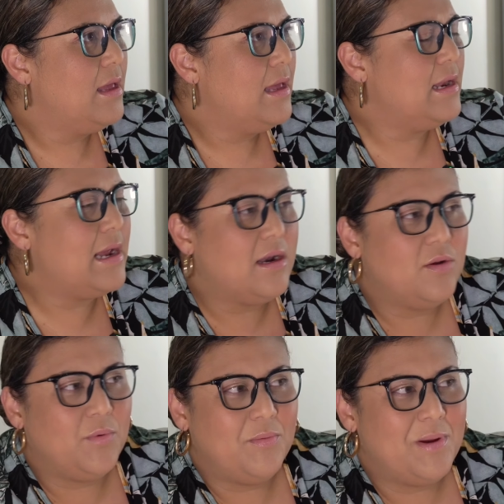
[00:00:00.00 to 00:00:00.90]
and how did
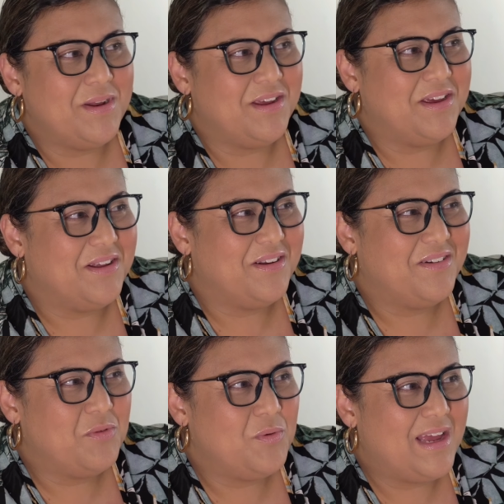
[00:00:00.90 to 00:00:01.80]
we remedy it
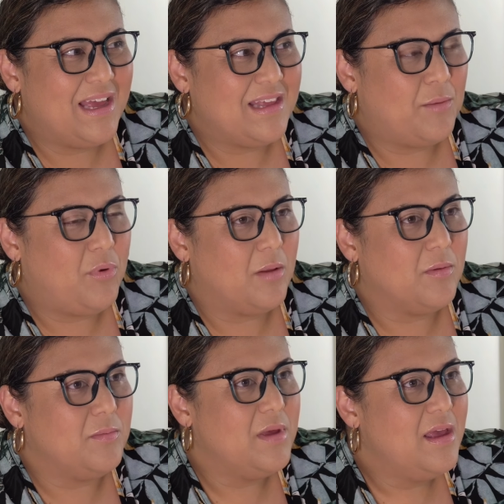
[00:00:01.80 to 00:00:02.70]
when we had that
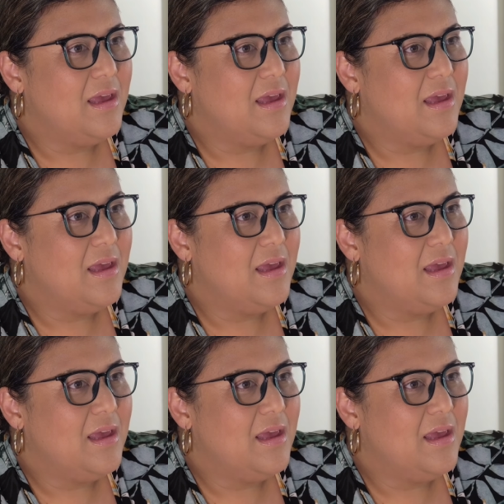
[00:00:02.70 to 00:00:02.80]
problem?